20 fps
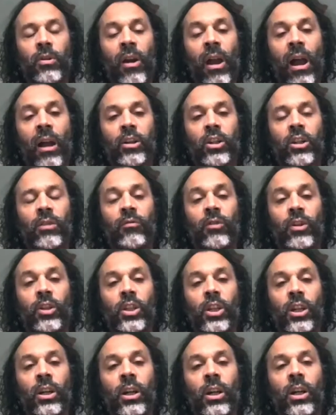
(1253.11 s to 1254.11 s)
action
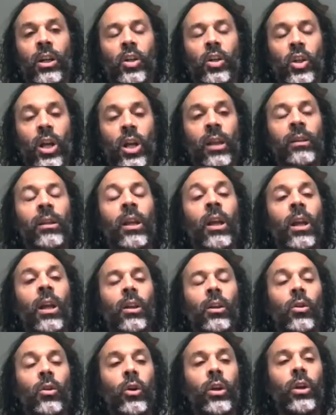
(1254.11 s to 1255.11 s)
research, and
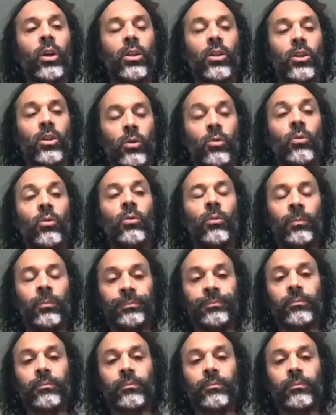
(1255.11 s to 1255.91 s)
looking to